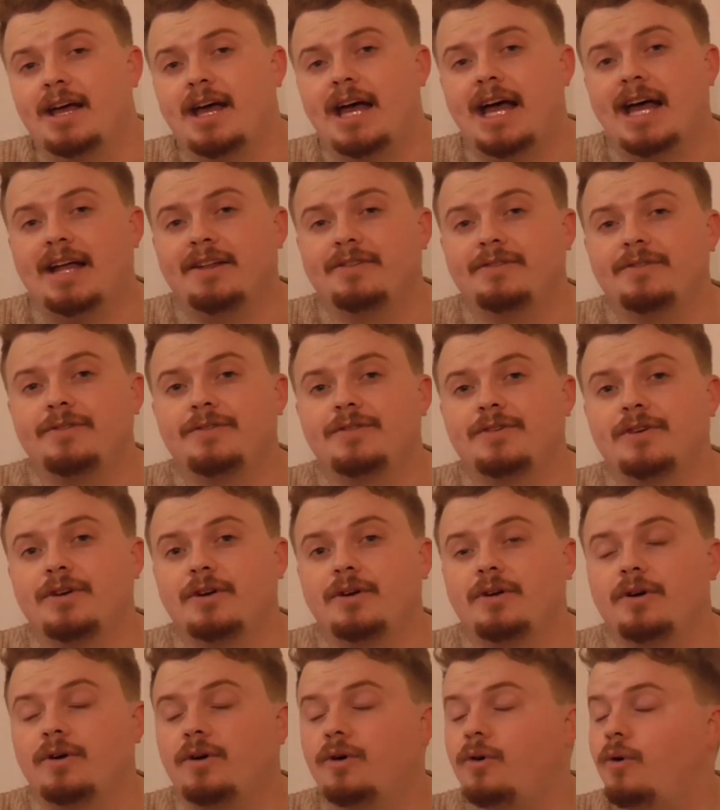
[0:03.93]
and
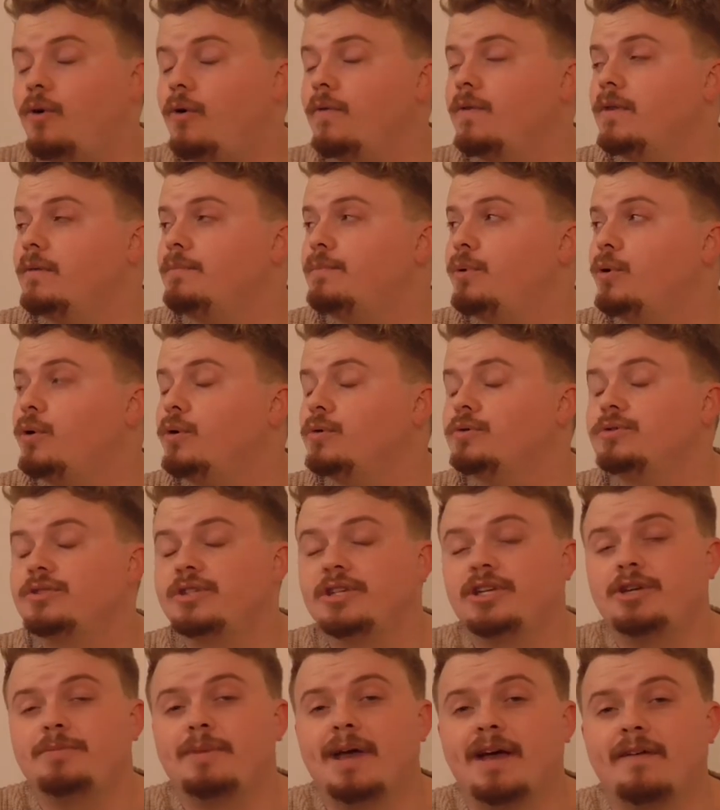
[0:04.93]
on the
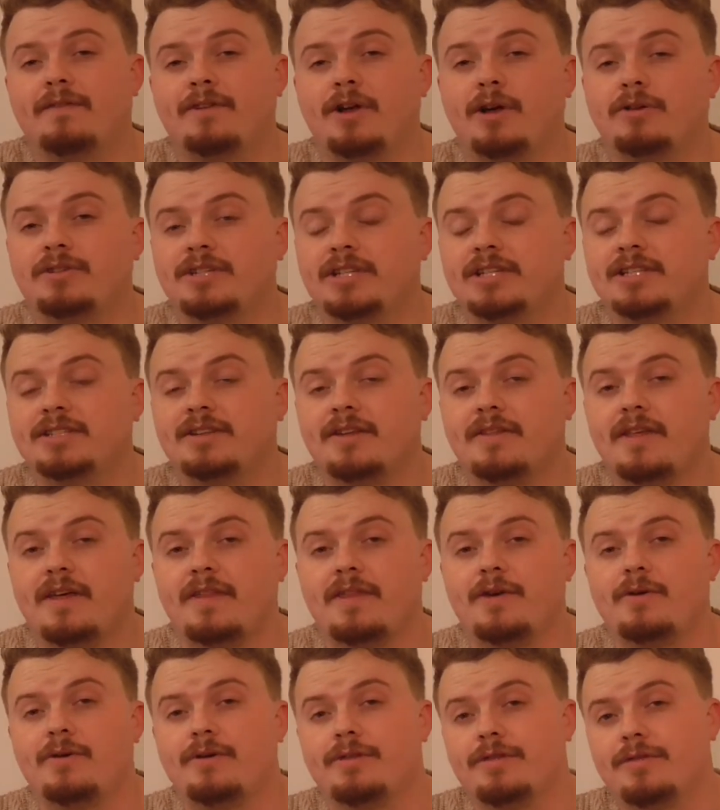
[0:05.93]
board you may have noticed
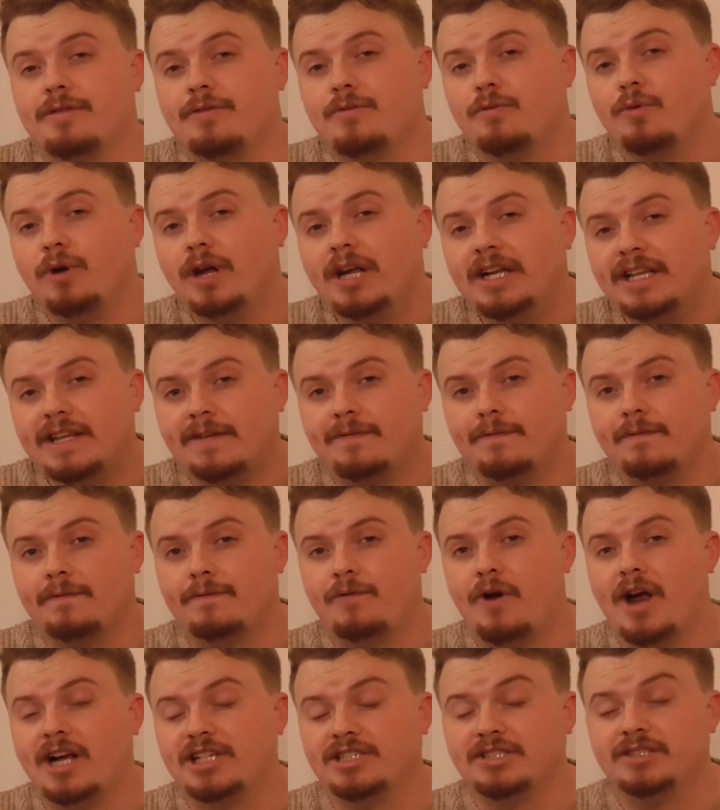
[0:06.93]
that there are 3
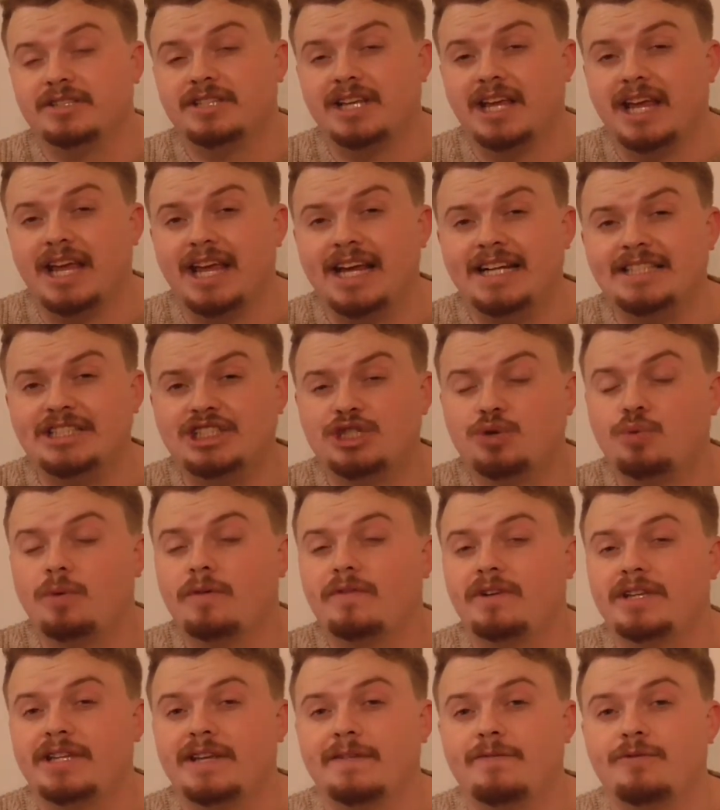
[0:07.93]
different fractions, each
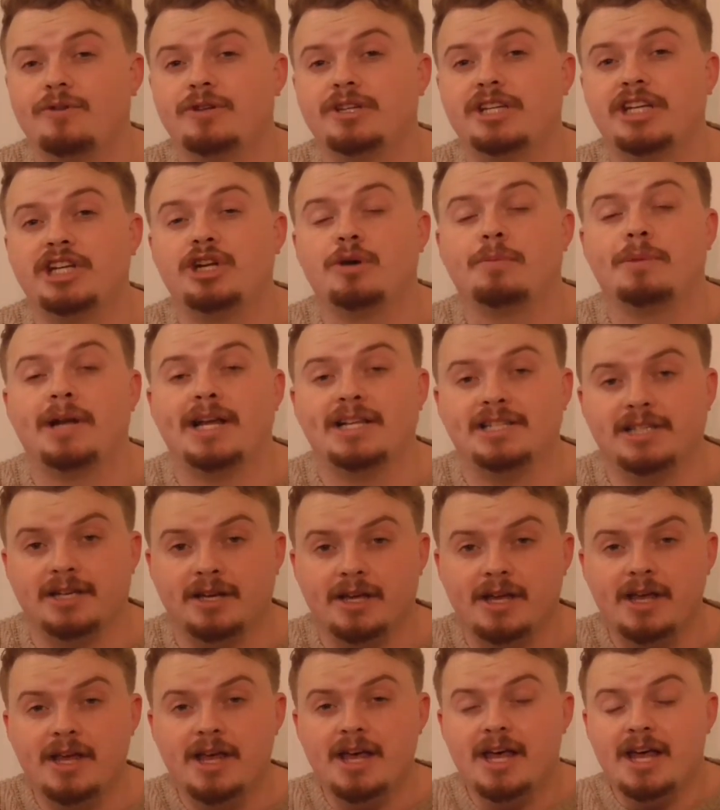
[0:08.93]
with a different
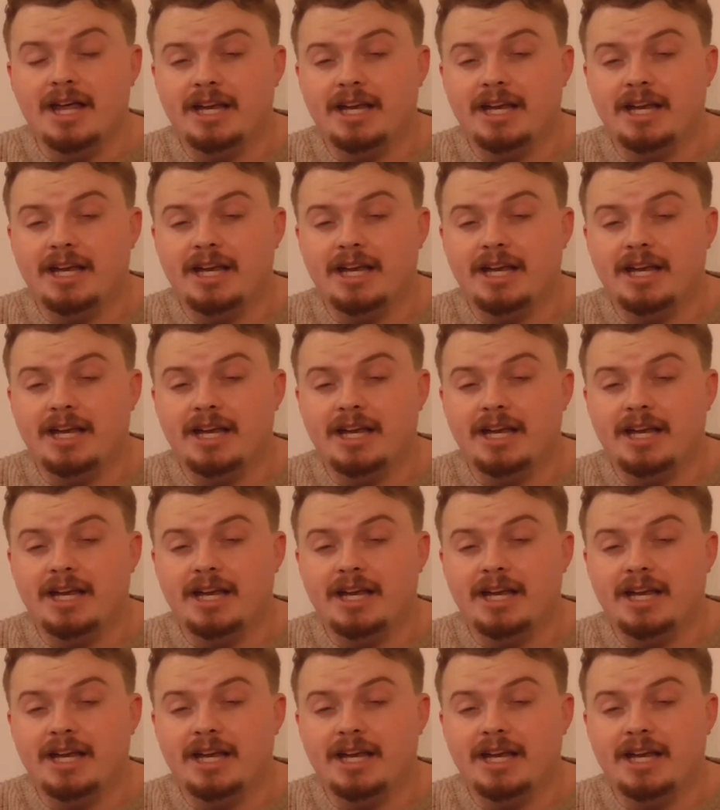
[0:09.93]
denominator.